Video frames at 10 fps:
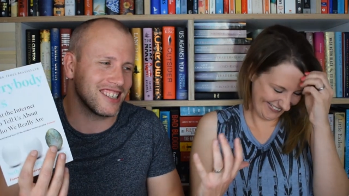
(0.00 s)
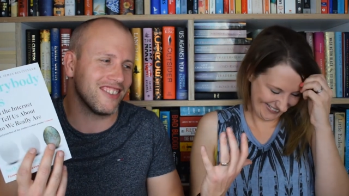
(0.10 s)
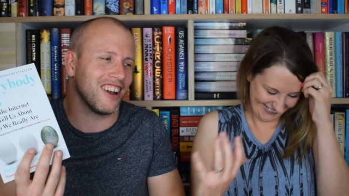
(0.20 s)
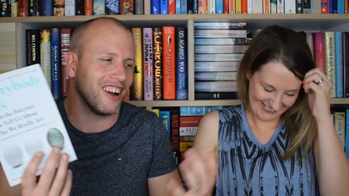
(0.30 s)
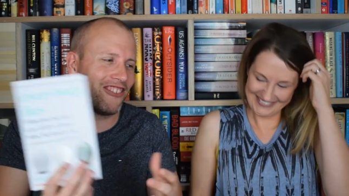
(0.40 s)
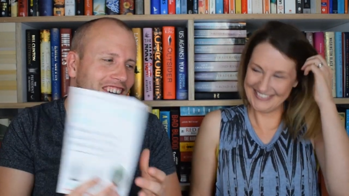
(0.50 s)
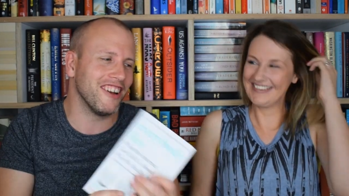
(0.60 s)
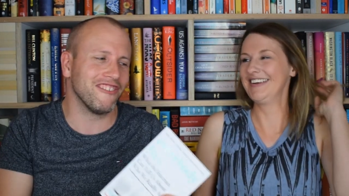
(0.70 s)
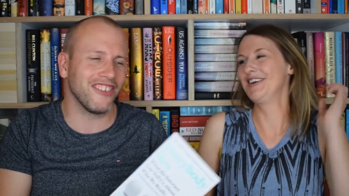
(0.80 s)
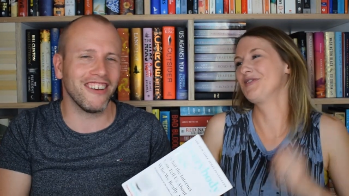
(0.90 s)
Speaker 1: something I
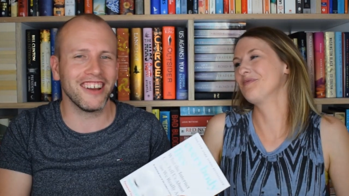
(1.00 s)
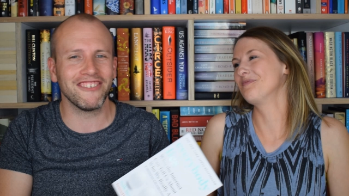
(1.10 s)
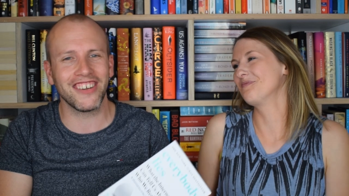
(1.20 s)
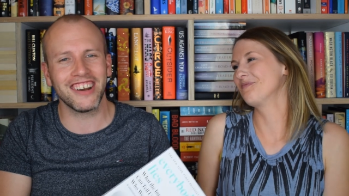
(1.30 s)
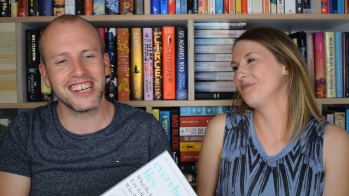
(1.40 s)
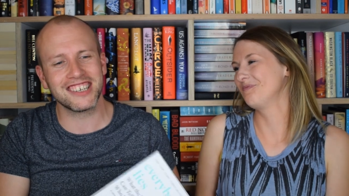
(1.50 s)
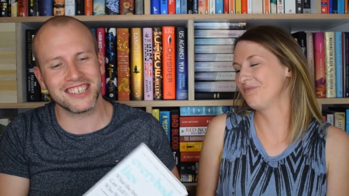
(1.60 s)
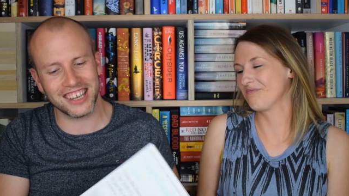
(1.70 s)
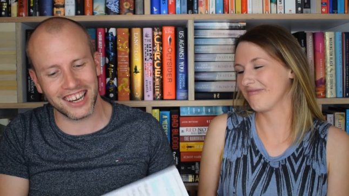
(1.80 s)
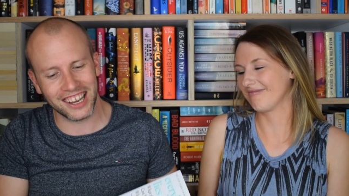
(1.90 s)
find very very
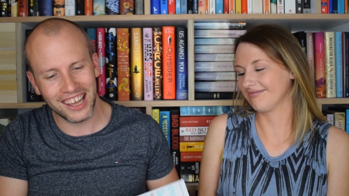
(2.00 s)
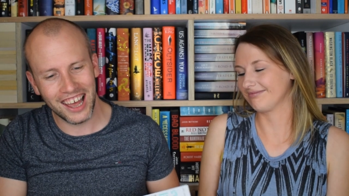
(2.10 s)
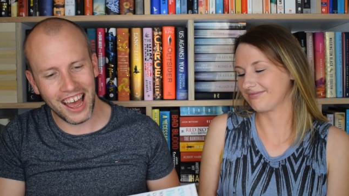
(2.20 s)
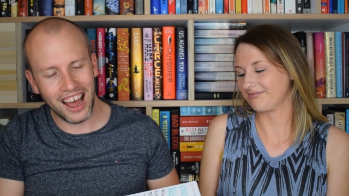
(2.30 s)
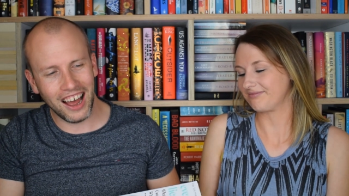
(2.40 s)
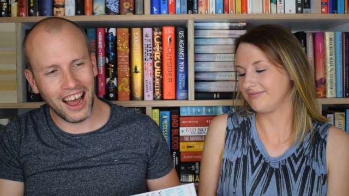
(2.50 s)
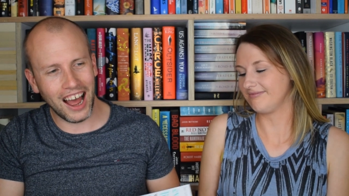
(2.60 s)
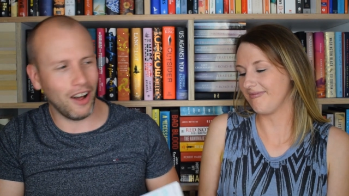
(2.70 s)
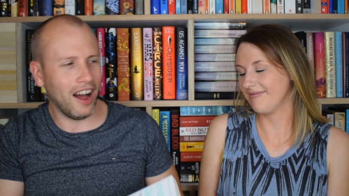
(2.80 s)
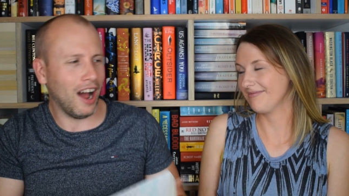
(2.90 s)
interesting.
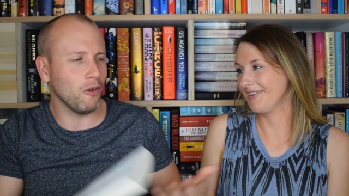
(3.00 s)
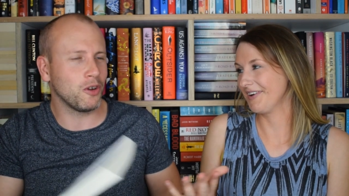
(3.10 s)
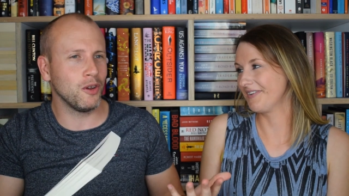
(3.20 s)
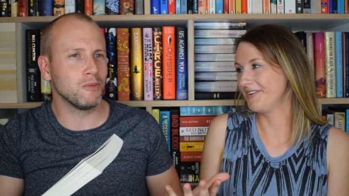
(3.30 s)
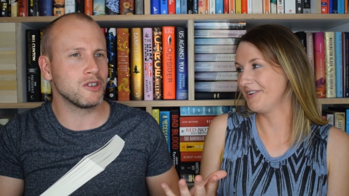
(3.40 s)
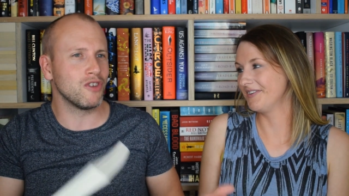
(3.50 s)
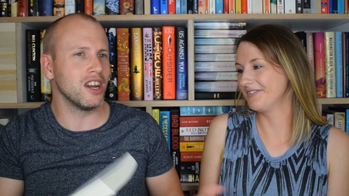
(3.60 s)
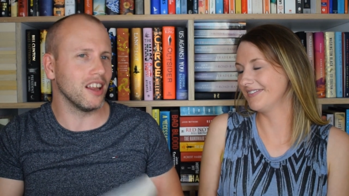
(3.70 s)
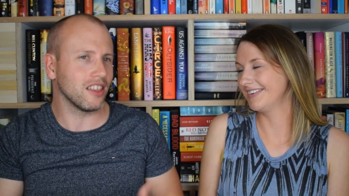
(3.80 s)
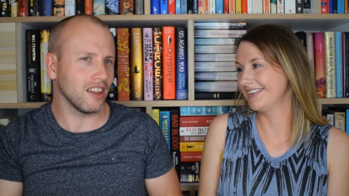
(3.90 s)
How how humans
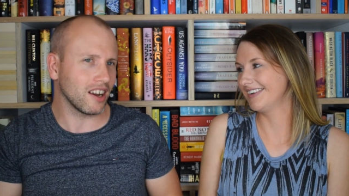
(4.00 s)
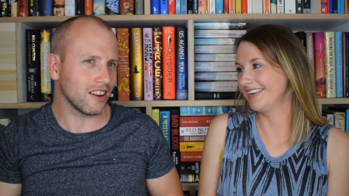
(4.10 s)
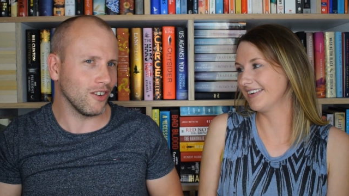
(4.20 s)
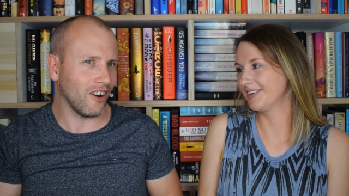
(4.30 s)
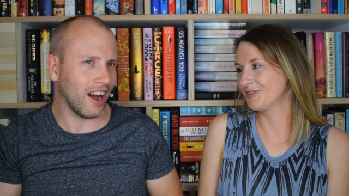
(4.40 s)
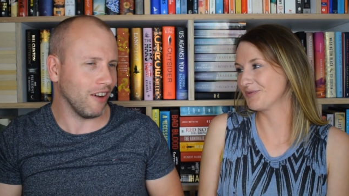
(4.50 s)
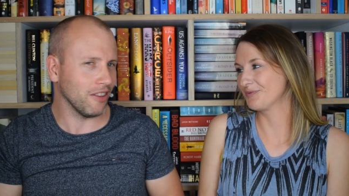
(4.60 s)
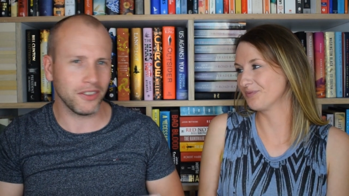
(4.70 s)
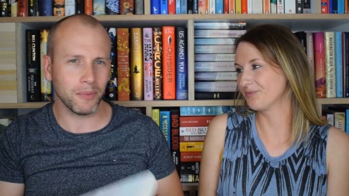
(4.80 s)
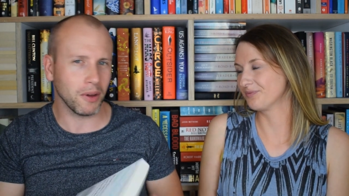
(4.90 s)
really think, not how
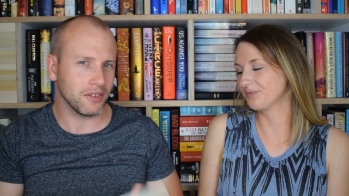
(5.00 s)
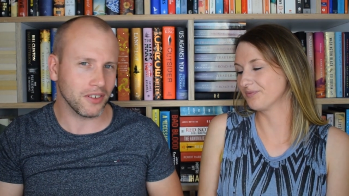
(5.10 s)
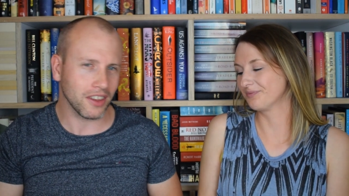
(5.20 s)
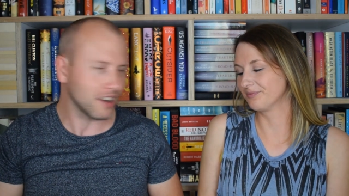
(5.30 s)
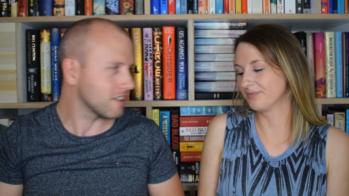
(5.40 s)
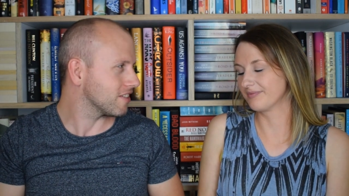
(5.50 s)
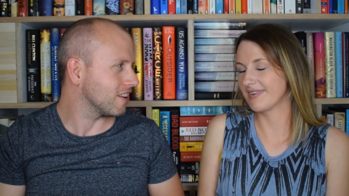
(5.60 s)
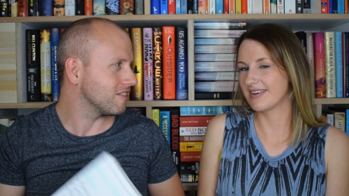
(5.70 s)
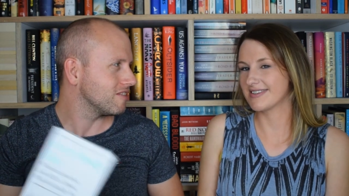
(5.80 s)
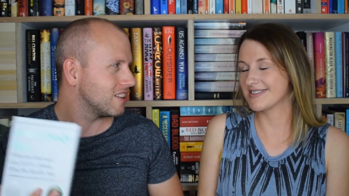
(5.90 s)
they're supposed to think.
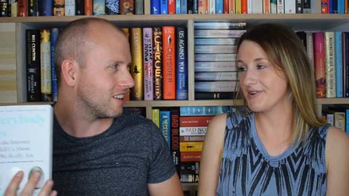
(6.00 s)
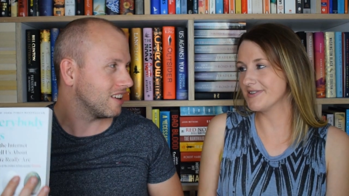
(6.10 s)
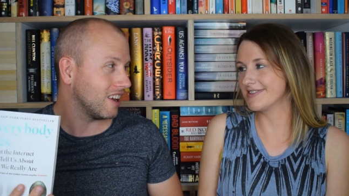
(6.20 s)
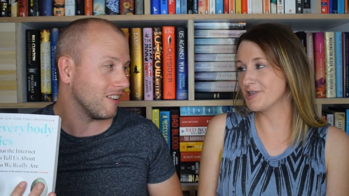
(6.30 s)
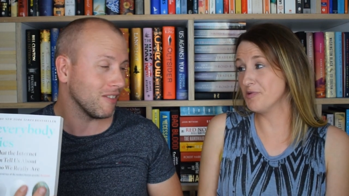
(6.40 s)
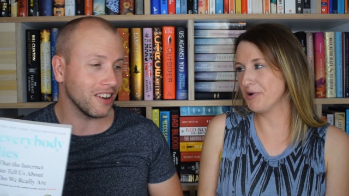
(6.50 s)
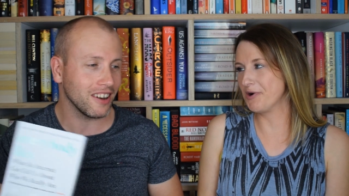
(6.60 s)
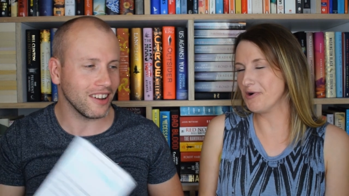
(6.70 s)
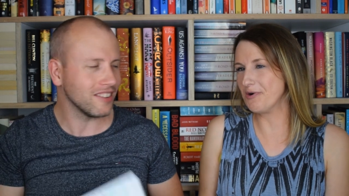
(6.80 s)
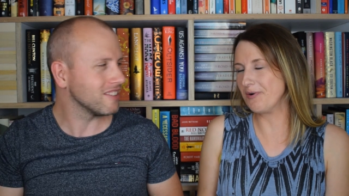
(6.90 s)
So
Speaker 2: Scott's super
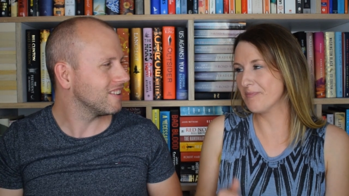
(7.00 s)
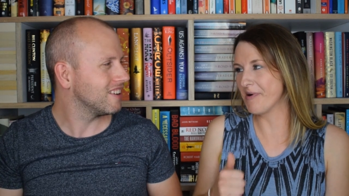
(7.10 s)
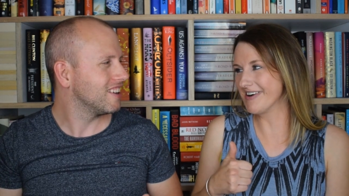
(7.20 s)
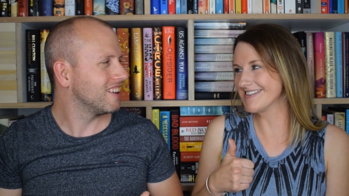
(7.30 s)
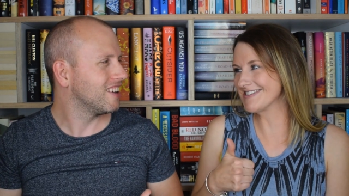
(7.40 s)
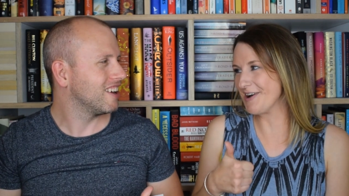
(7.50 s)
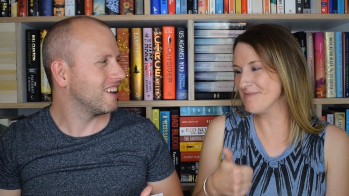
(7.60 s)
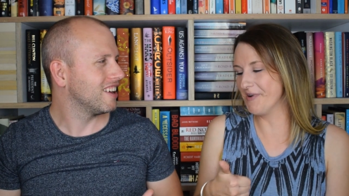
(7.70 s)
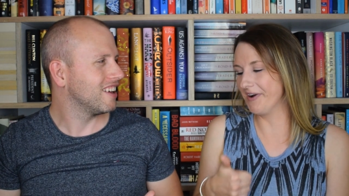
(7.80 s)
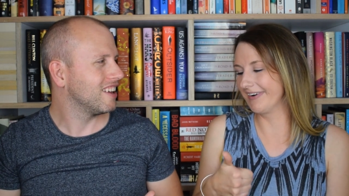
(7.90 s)
cool
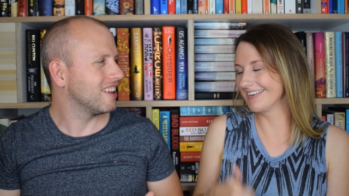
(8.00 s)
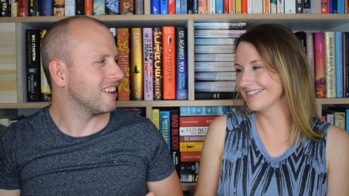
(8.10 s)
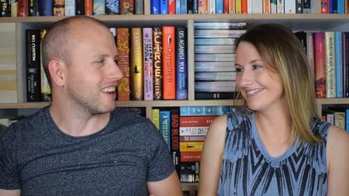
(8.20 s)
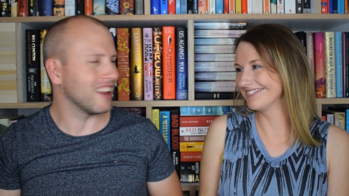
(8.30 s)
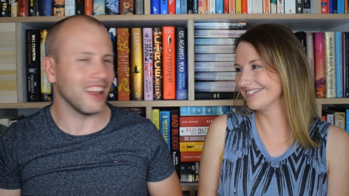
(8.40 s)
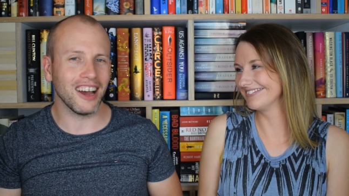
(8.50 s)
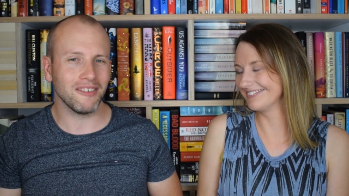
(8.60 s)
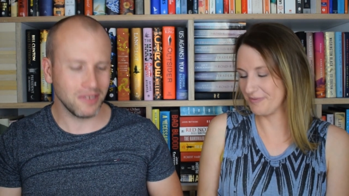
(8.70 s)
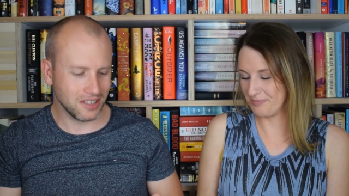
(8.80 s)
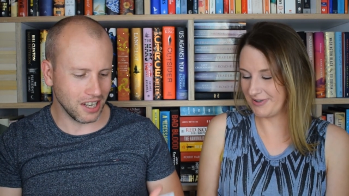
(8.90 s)
pastime book.
Speaker 1: Yeah.
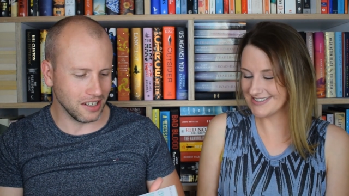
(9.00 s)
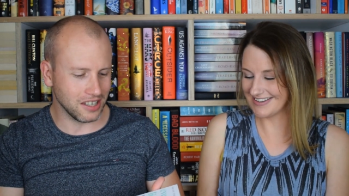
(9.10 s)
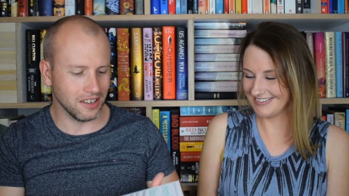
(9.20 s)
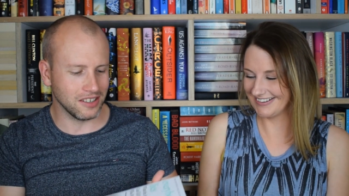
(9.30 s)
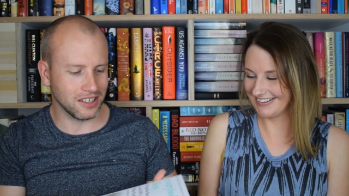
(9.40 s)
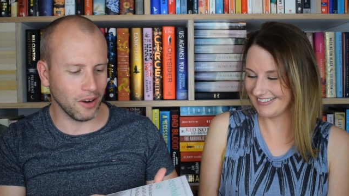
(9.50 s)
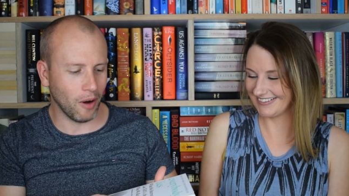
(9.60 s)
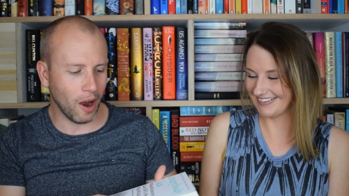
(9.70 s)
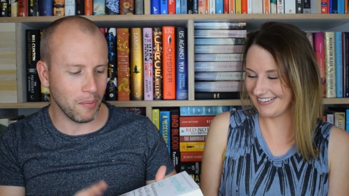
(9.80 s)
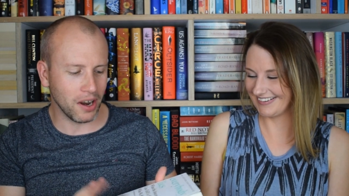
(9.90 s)
So so
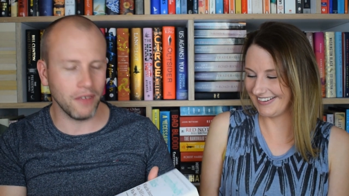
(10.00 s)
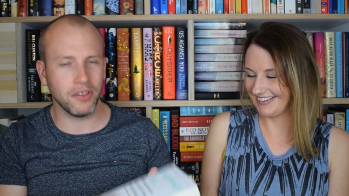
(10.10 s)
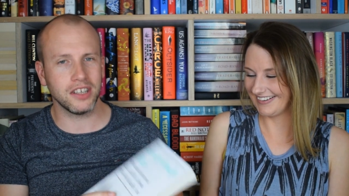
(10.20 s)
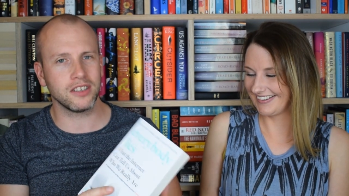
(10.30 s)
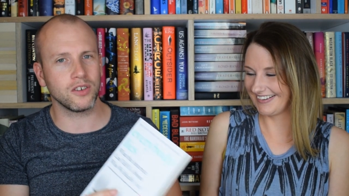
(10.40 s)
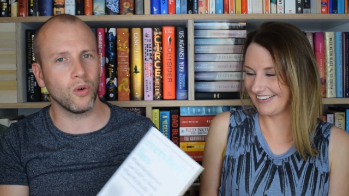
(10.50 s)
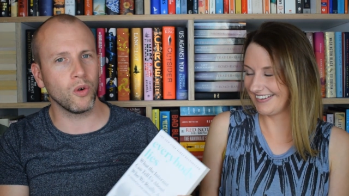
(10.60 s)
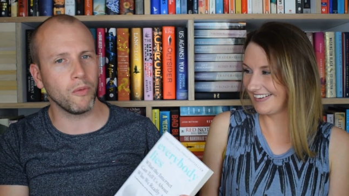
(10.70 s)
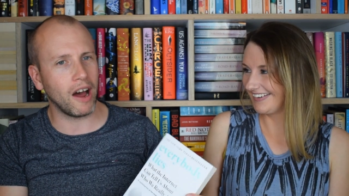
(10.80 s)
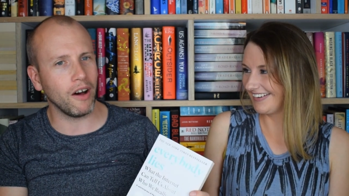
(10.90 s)
so I believe this is
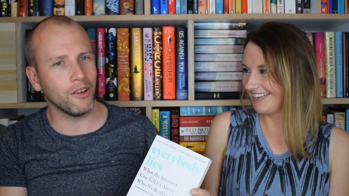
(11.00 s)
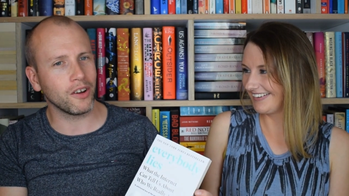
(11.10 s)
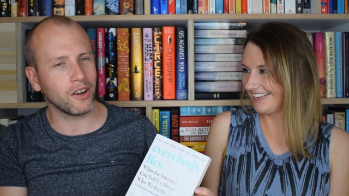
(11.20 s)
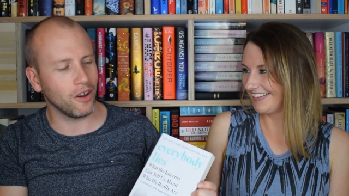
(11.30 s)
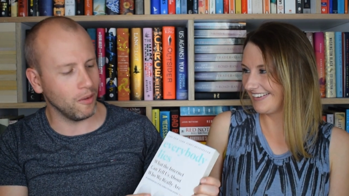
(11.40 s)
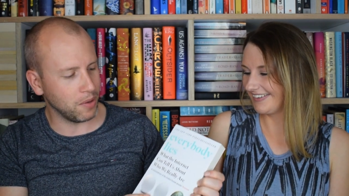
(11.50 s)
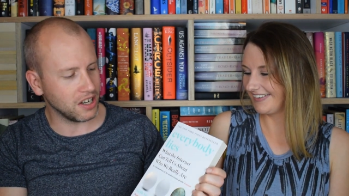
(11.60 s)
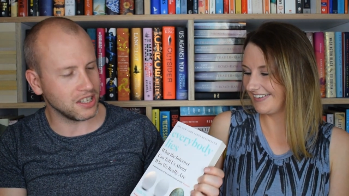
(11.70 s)
all about look at big